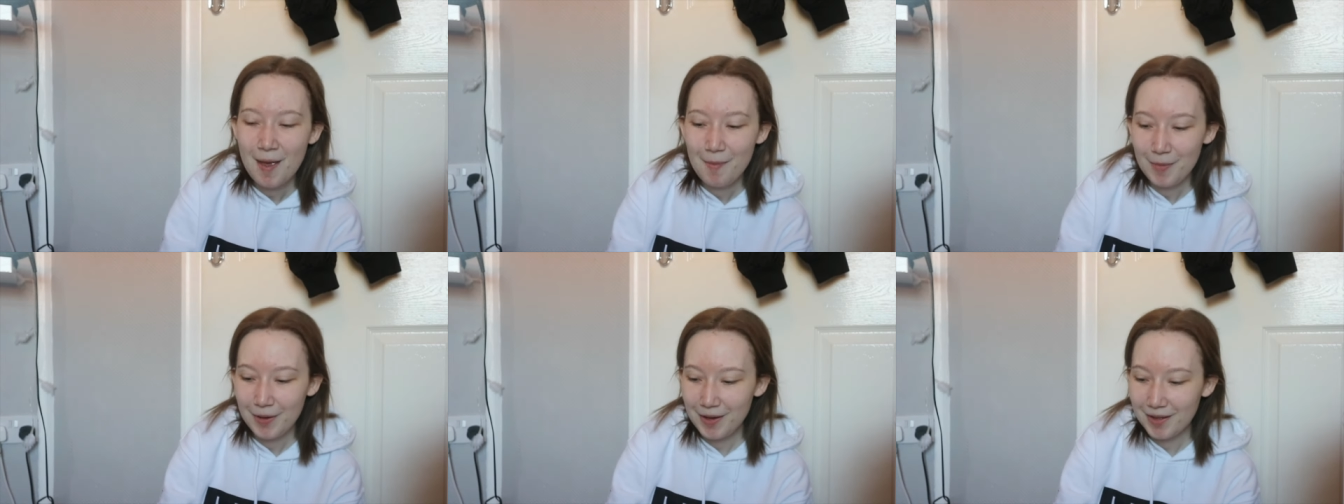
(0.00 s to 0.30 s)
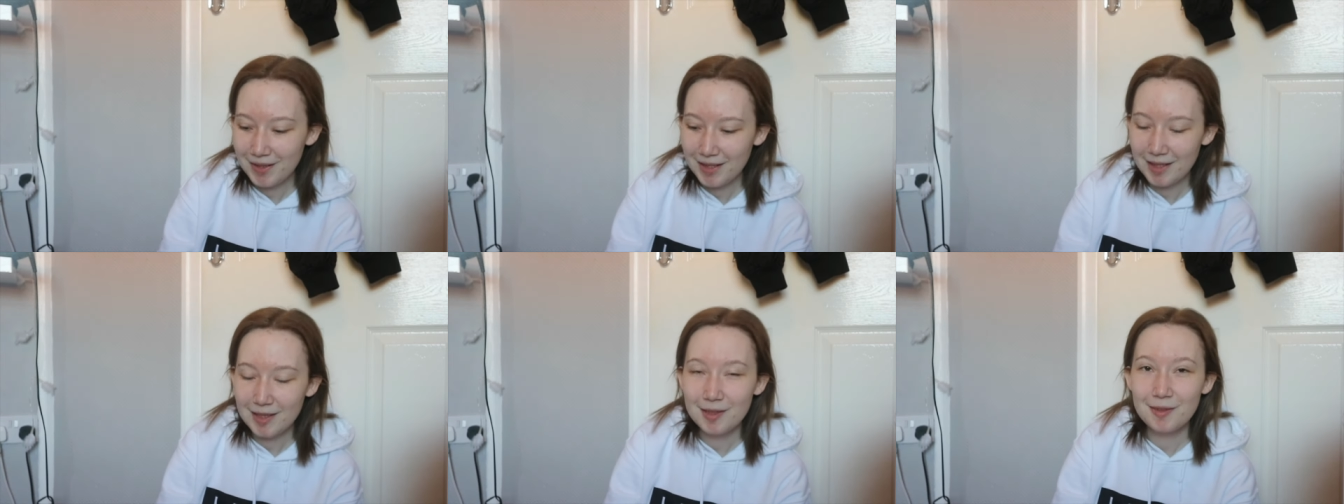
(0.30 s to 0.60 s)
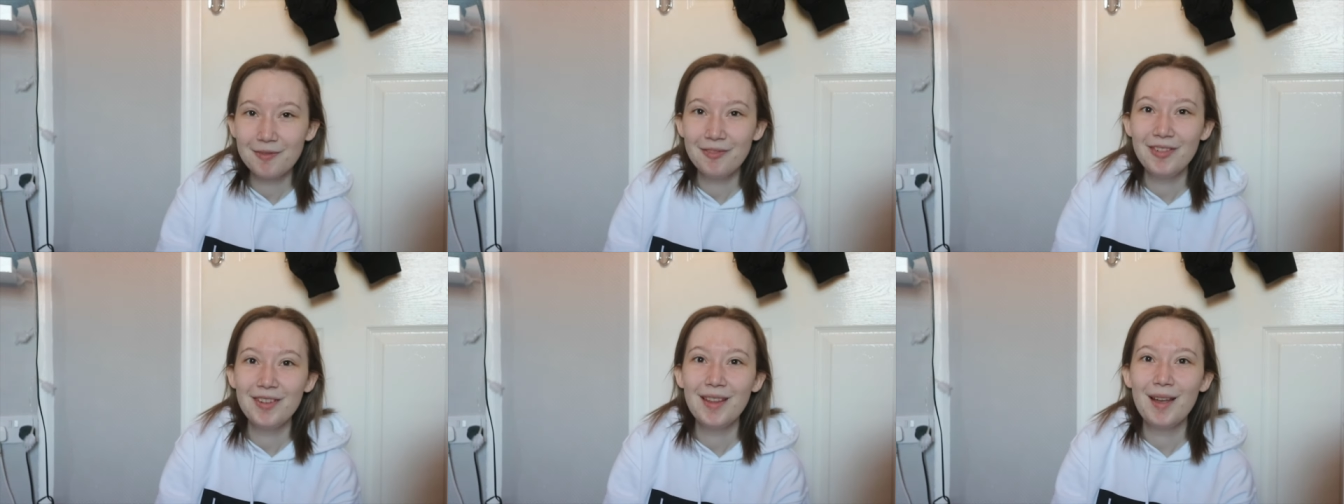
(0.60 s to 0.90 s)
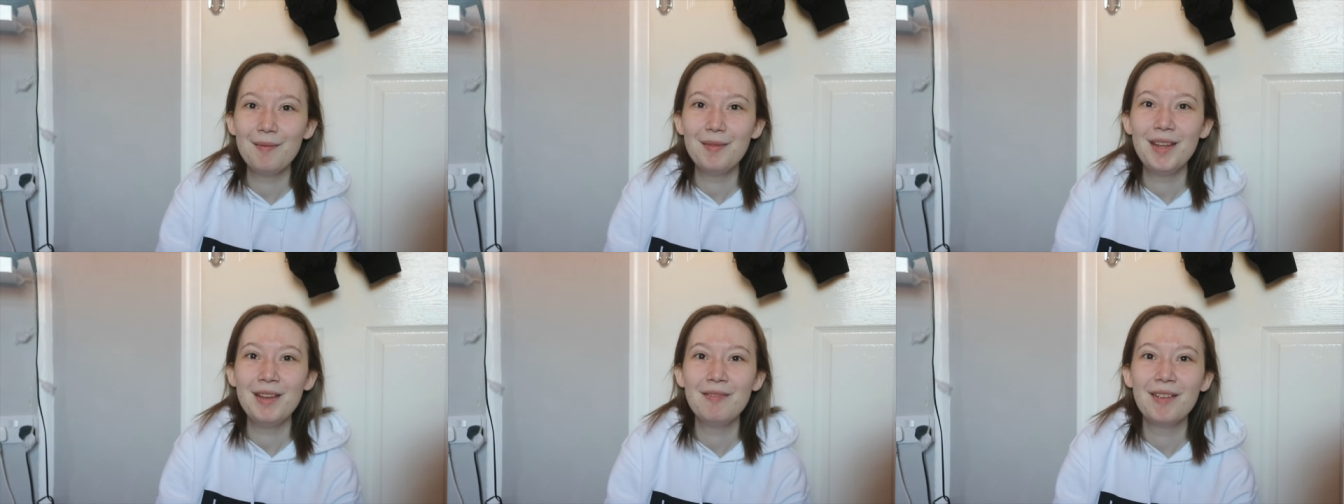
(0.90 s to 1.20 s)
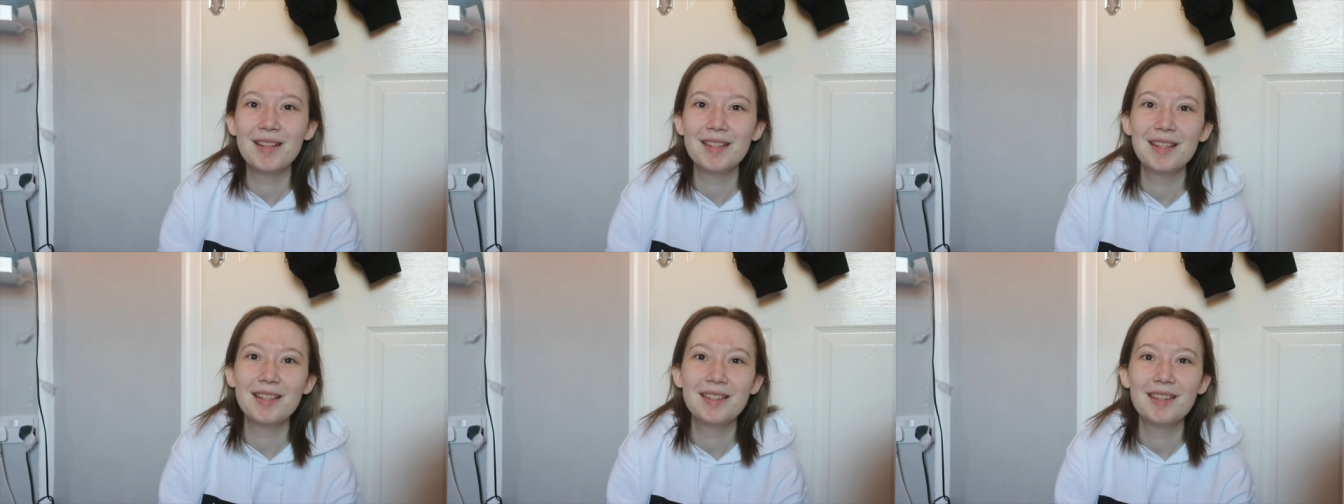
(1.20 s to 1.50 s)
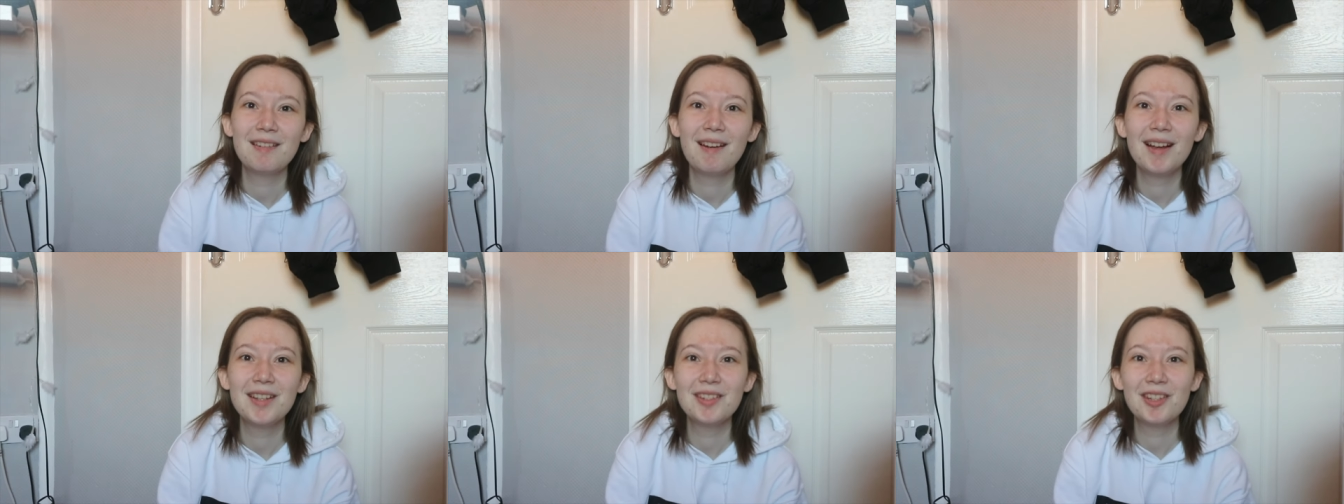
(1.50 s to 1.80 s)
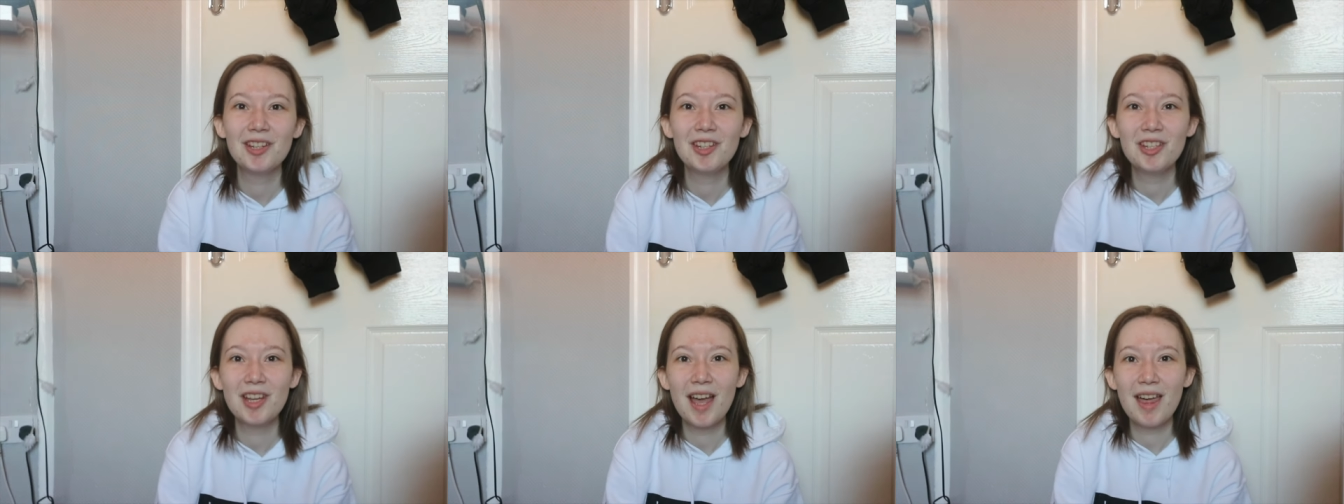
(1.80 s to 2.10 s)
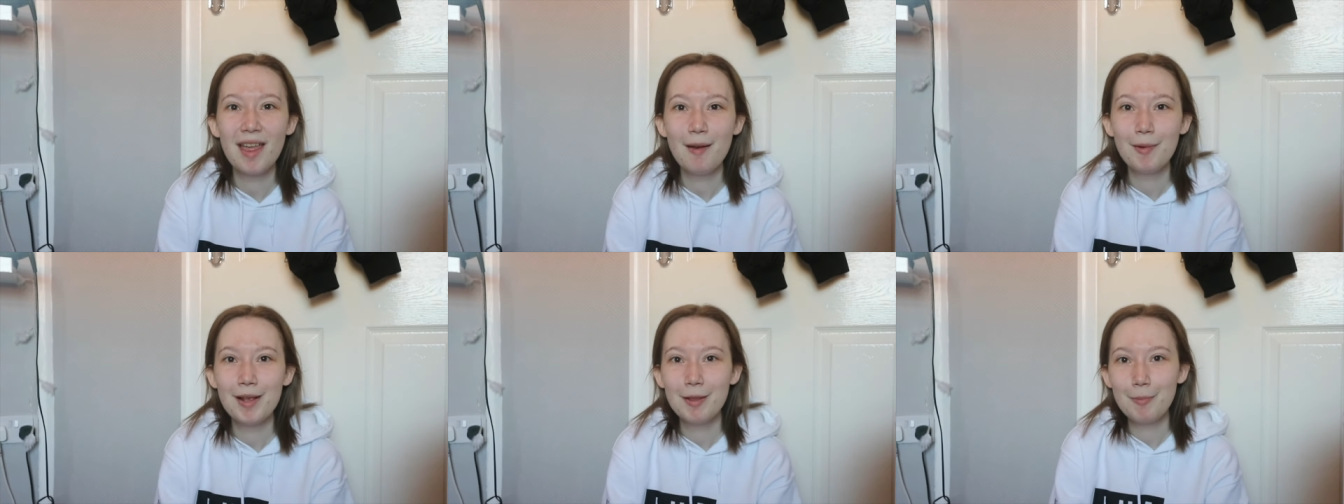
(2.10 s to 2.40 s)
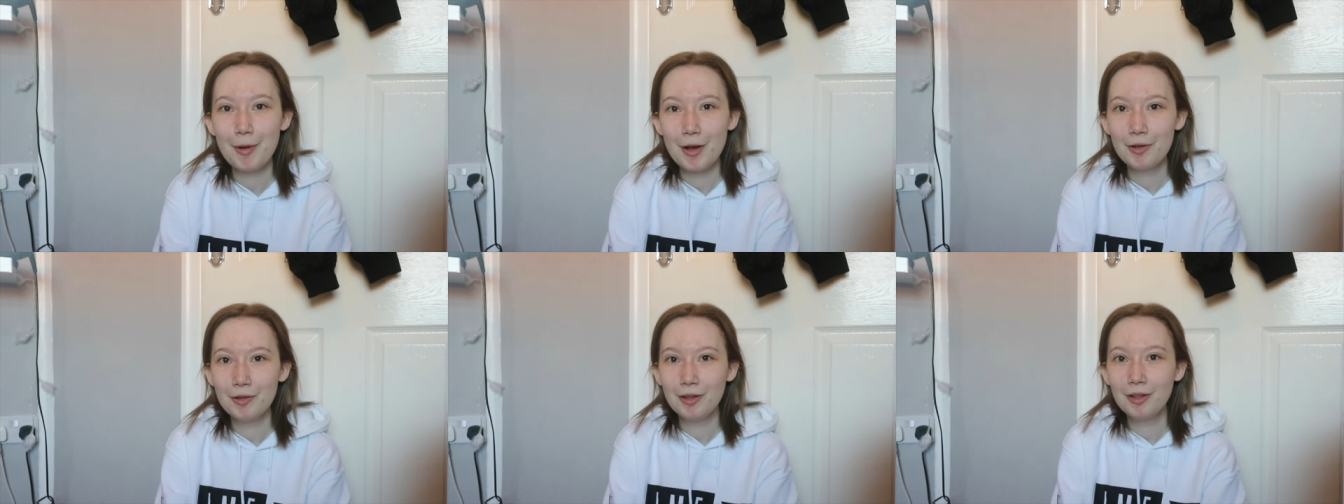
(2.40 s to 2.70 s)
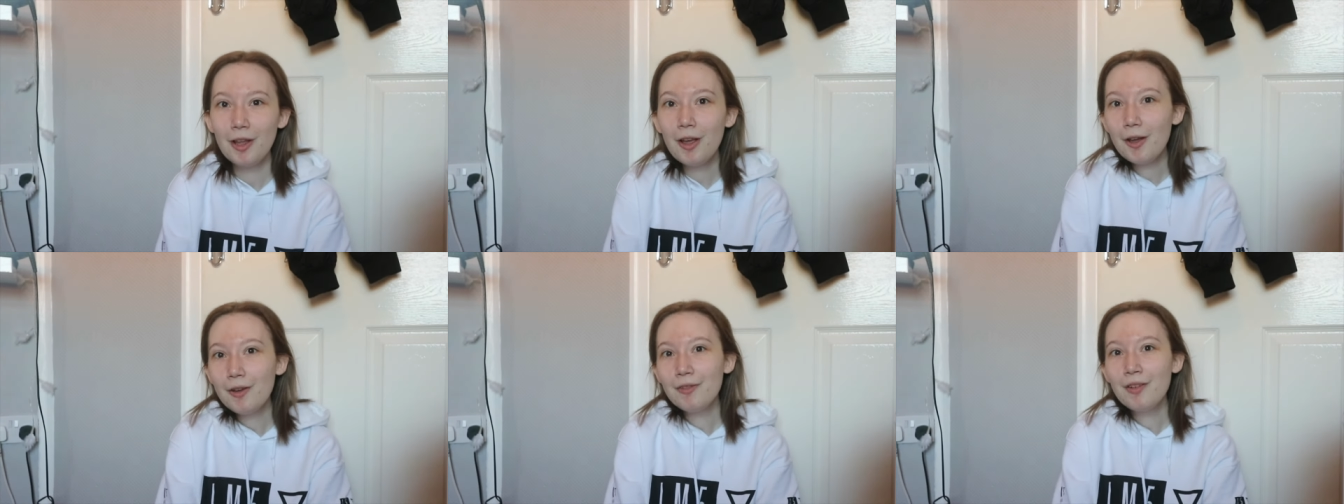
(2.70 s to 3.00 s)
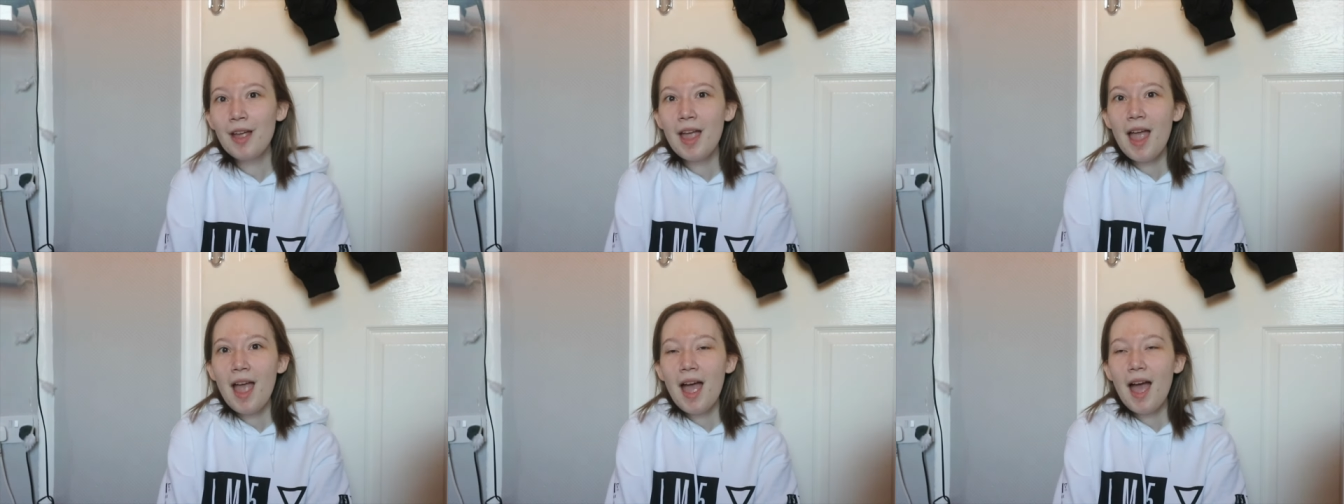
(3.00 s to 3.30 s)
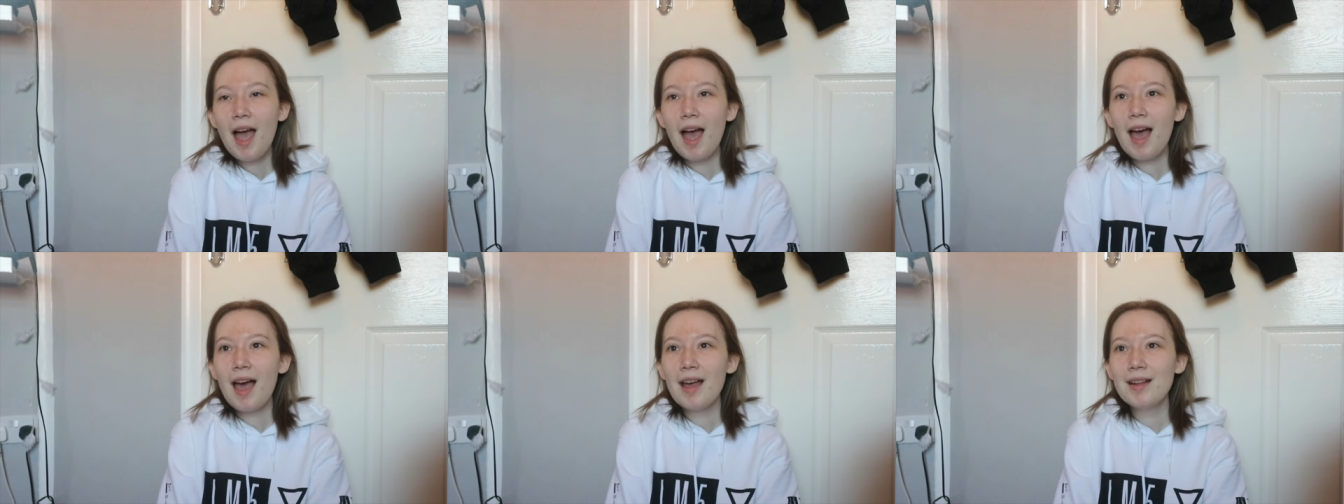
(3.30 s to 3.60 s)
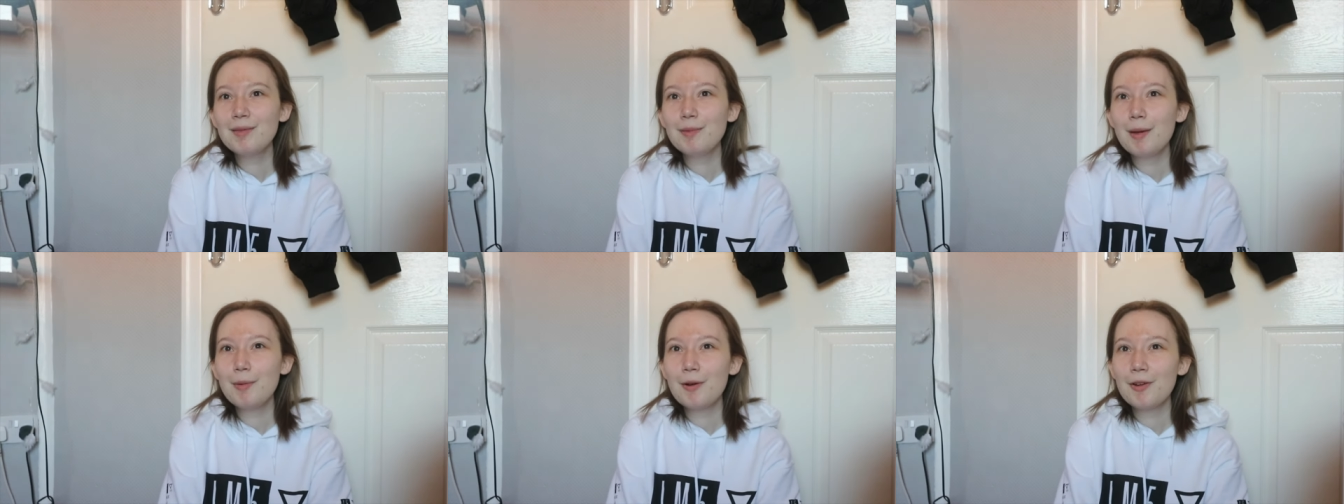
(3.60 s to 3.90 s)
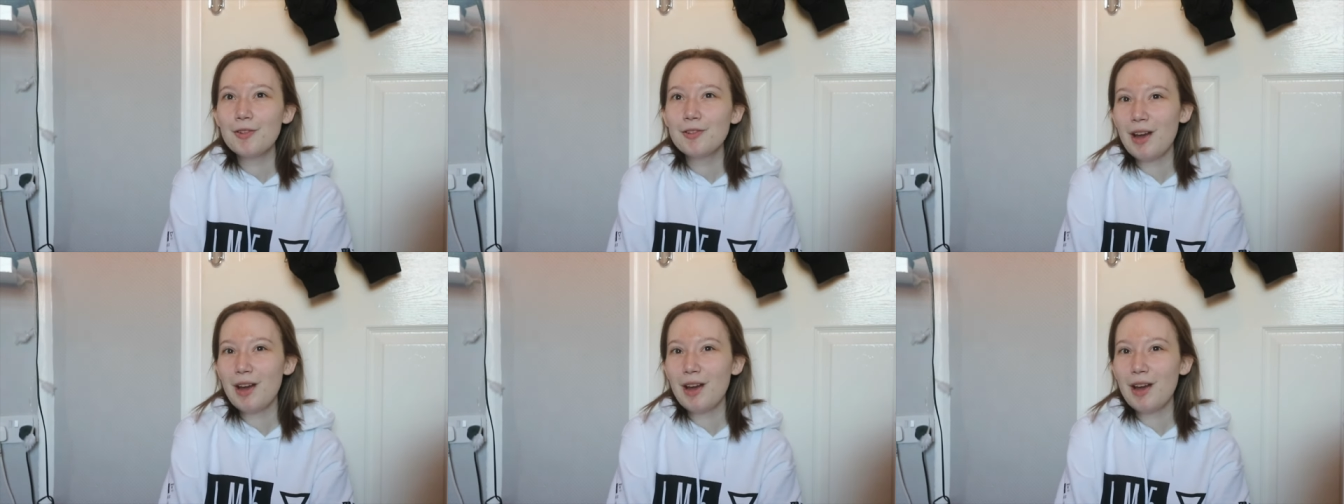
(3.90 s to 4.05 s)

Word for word: because it's something that me and my sister actually share that we both love and we both